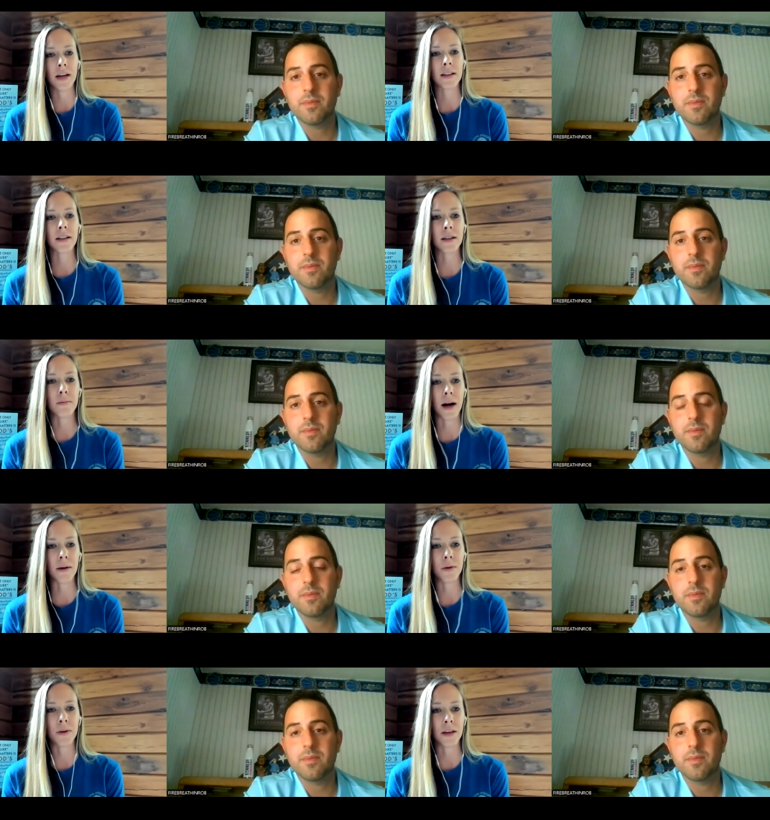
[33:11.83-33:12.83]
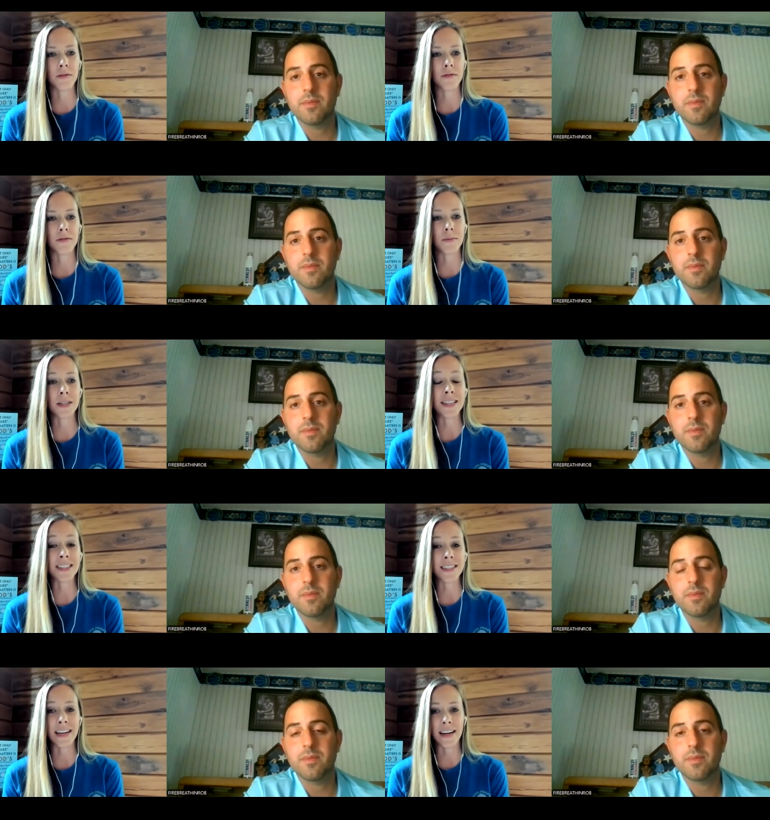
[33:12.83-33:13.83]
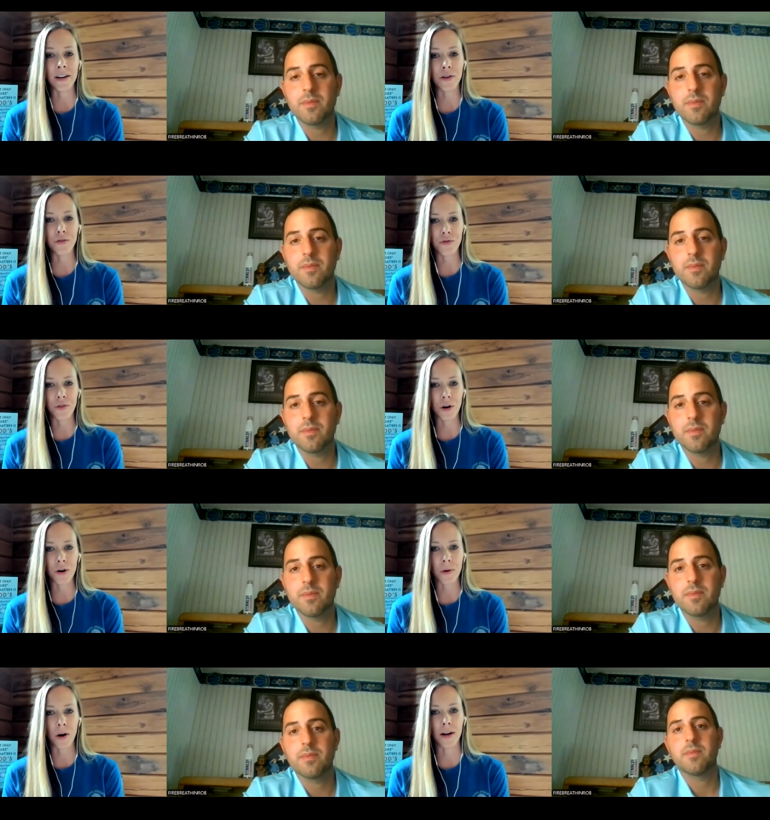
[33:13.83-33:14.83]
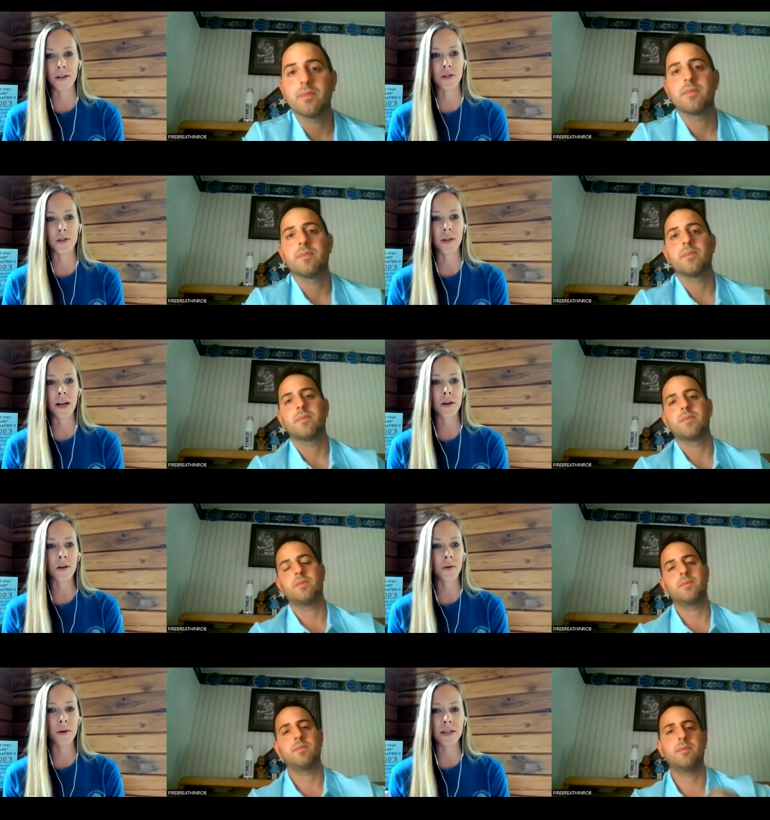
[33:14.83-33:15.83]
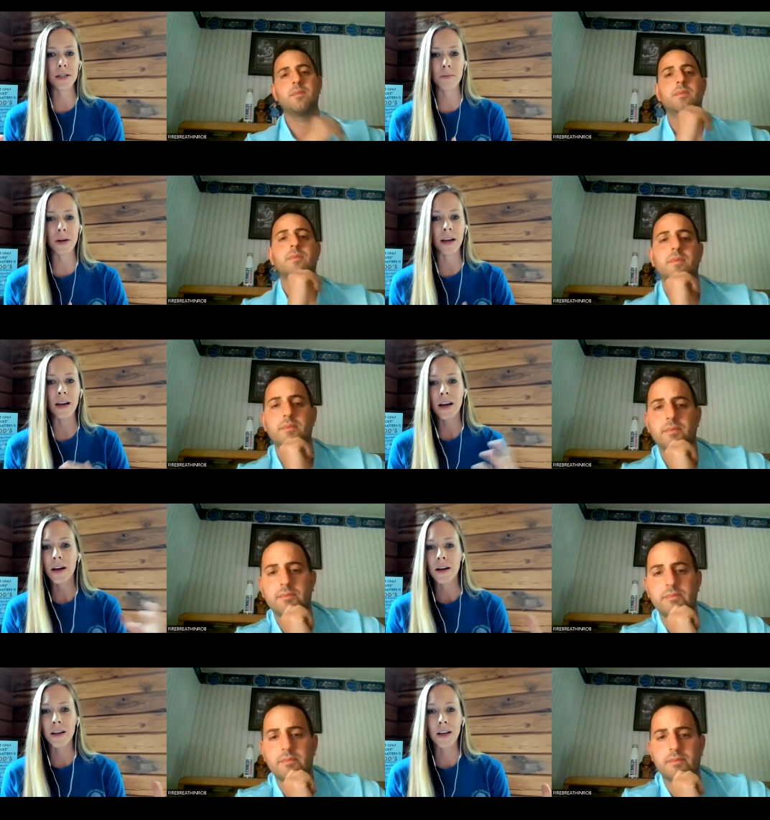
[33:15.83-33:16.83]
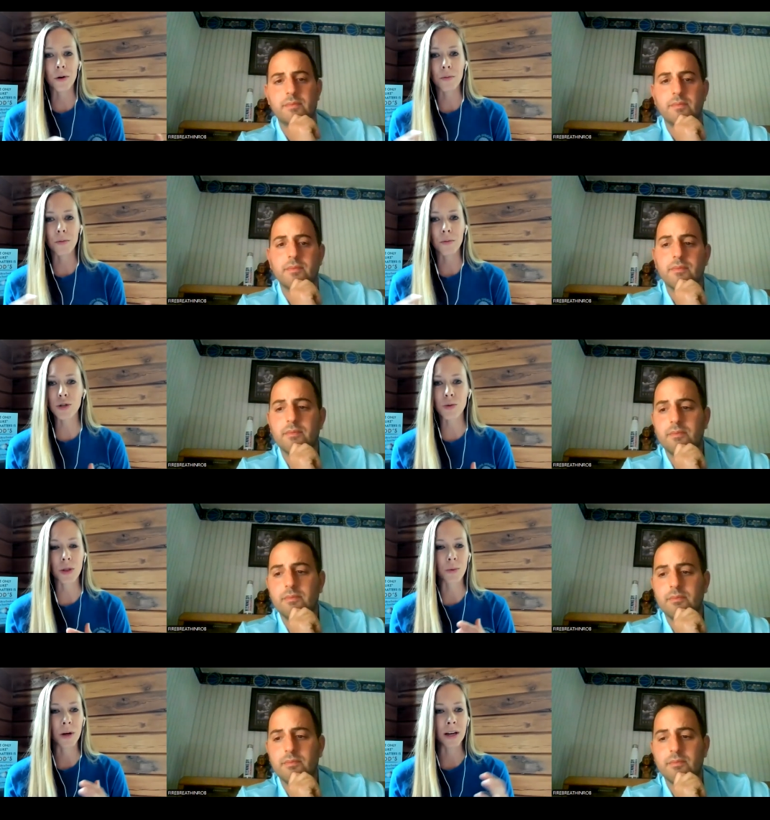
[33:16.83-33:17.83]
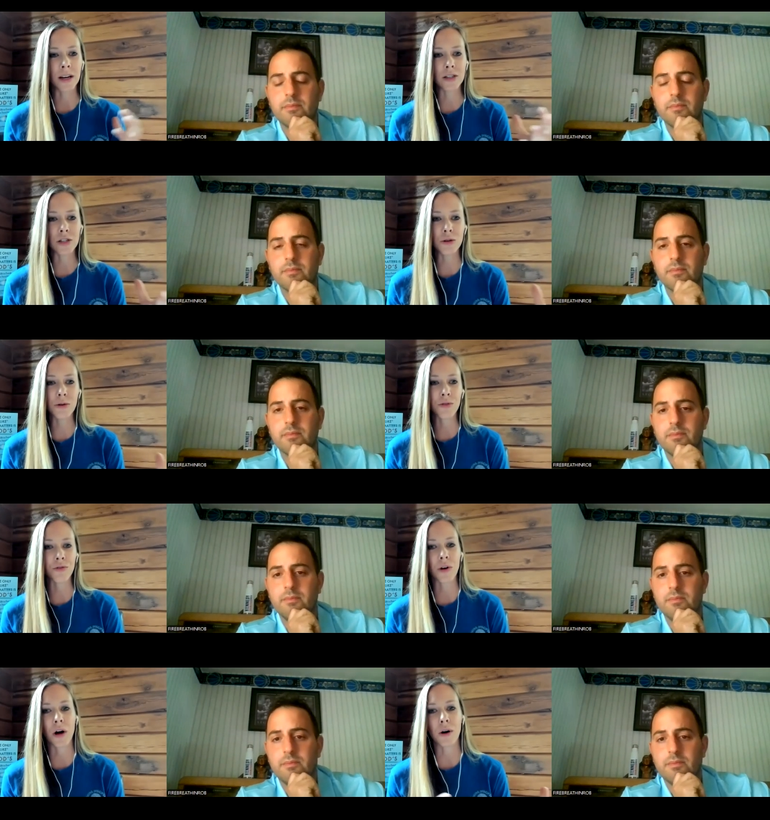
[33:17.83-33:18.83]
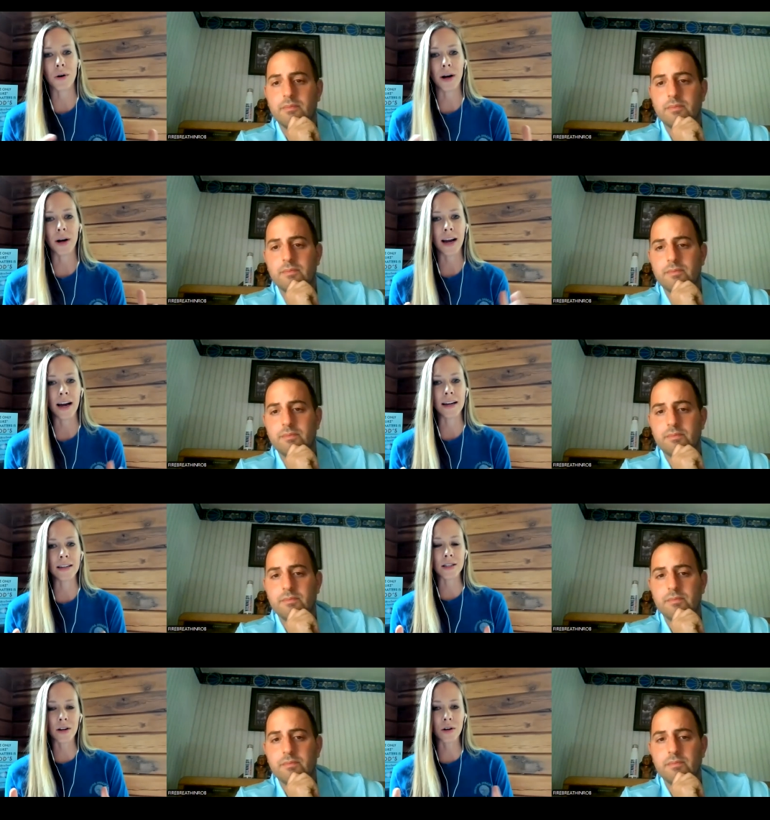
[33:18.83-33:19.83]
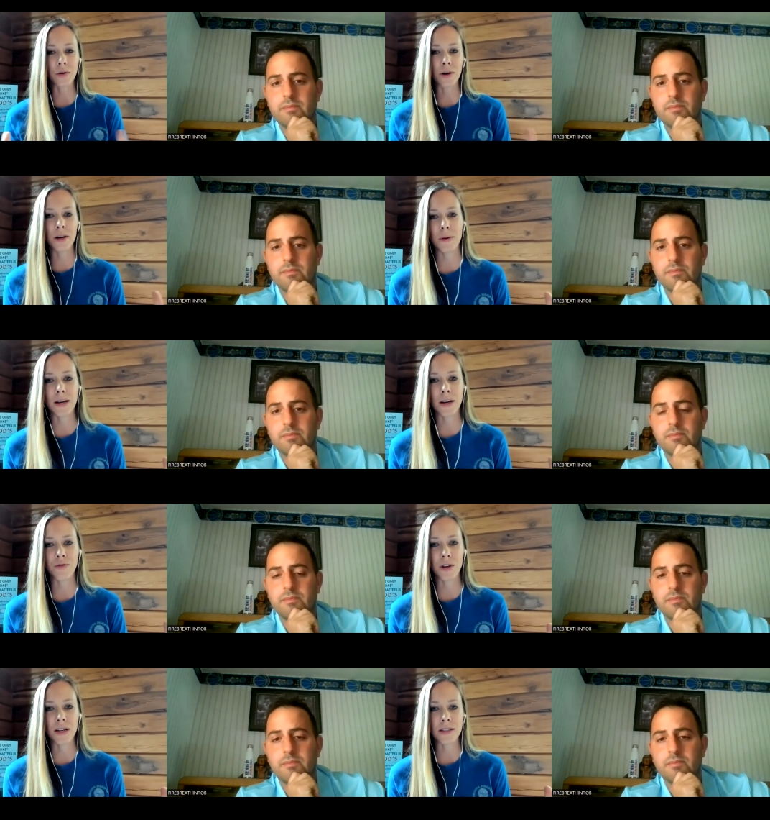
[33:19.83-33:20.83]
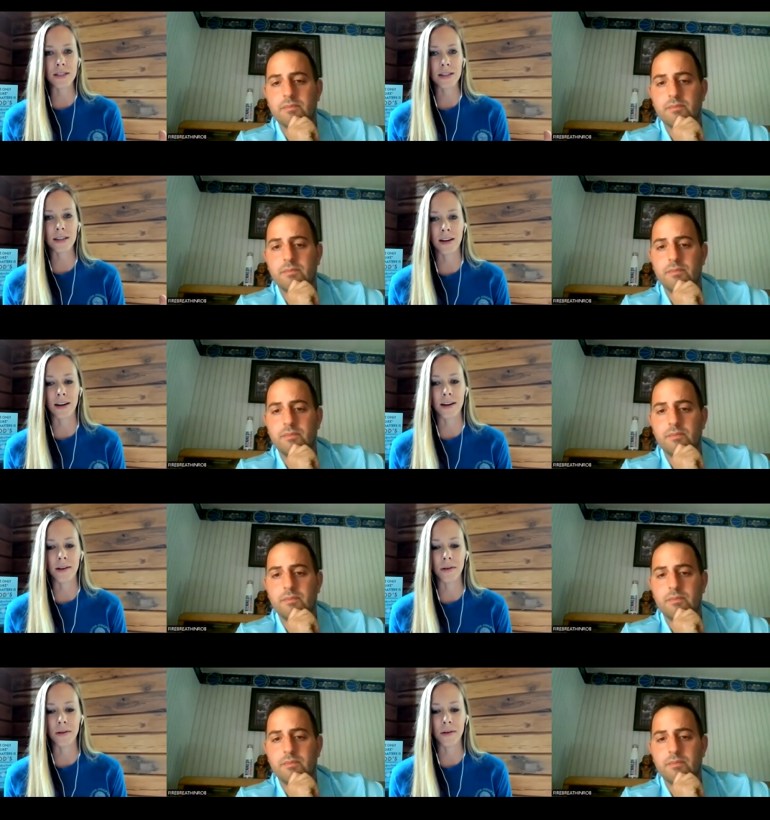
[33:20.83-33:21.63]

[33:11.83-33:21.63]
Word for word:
Speaker 1: that the Bible gives them to stand firm on. So they are going to be, you know, pushed with the wind to and fro, and they're going to be convinced uh,